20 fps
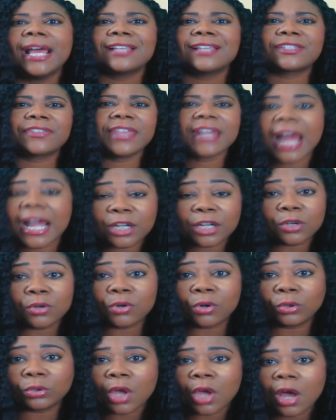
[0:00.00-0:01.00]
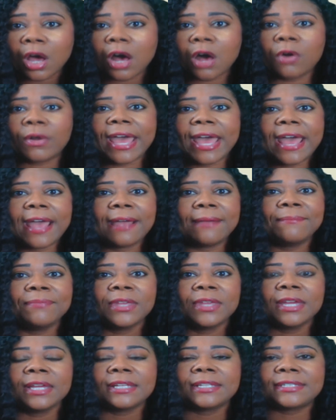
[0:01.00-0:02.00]
So then I Googled, okay,
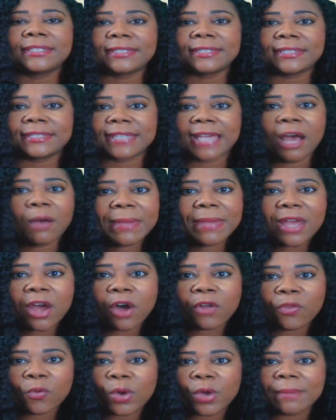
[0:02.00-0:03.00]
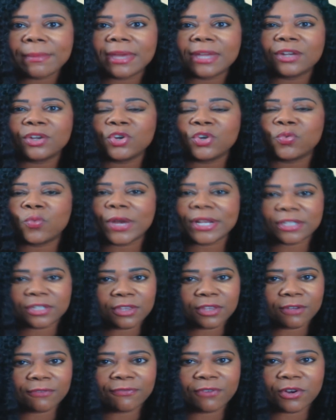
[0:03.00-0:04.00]
tell me all the women who went to
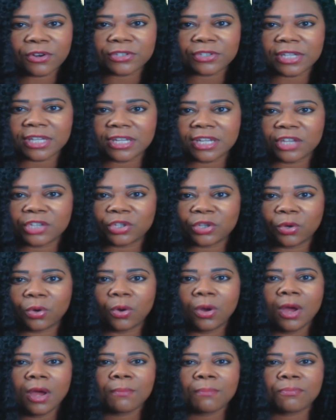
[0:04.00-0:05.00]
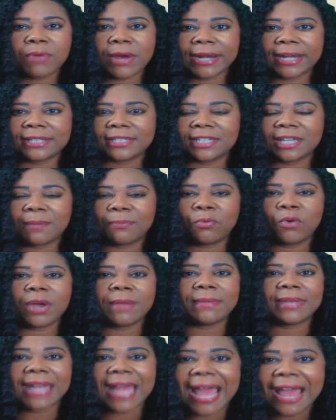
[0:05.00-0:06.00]
their first initial pregnancy
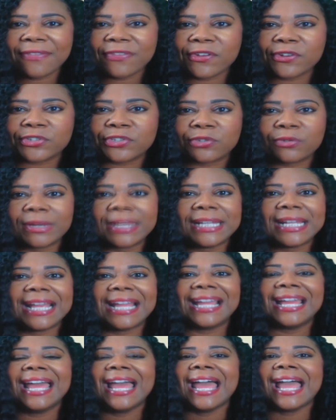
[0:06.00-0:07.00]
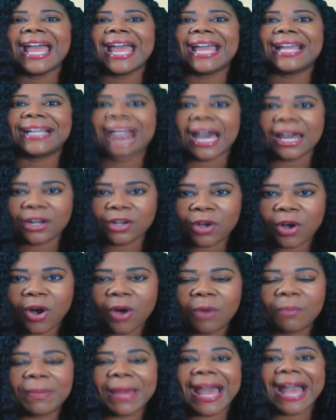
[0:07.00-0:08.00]
appointment, had their screening, and got a
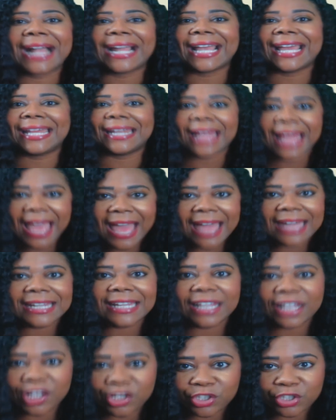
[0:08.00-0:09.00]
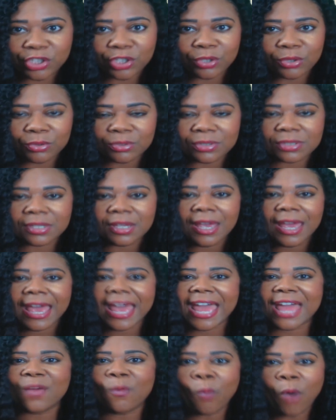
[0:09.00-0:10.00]
call back and had issues.
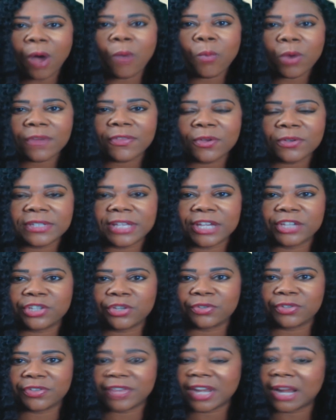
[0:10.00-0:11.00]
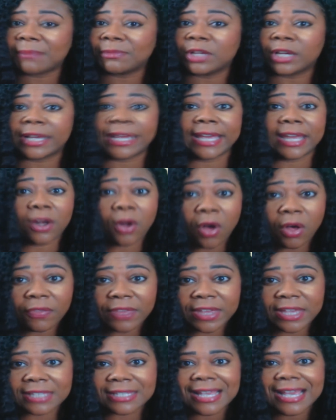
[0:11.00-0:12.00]
And what were those issues? So then I'm looking at all
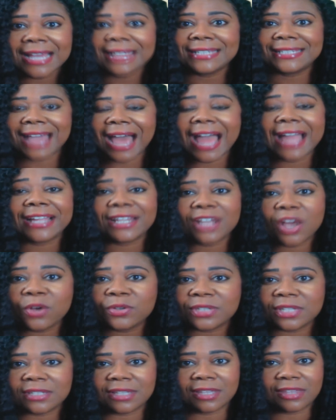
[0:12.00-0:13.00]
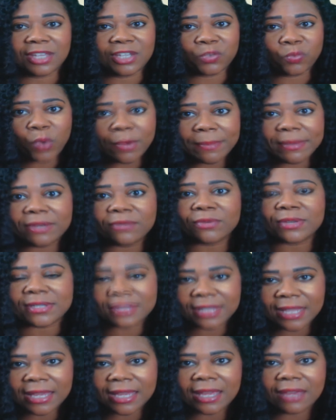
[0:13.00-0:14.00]
these diagnoses that these women
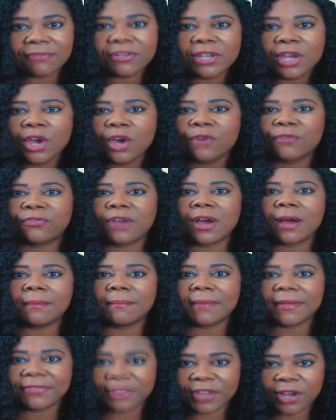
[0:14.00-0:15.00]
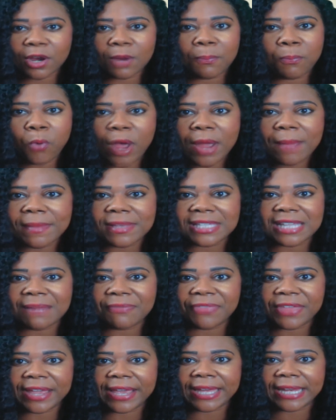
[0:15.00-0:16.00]
received from their appointments, and
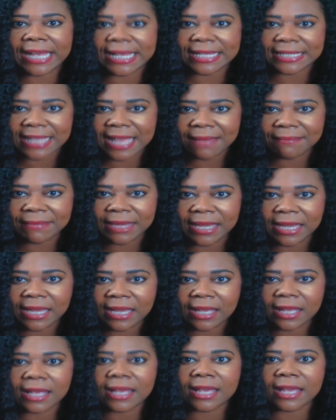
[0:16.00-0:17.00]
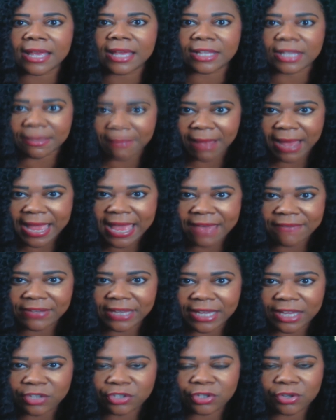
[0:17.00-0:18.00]
I'm thinking, is that me? Am I
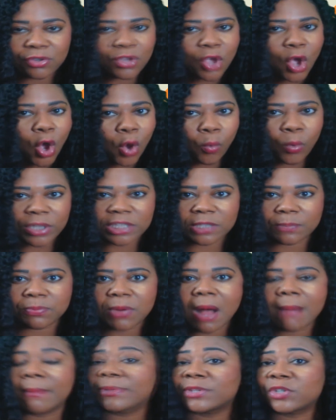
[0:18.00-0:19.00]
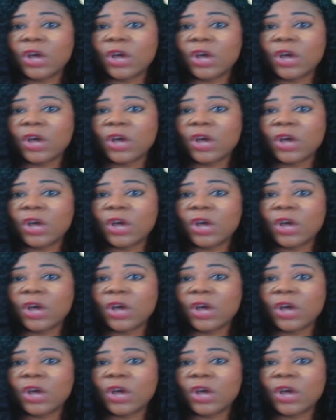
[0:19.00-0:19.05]
having issues? What's the problem?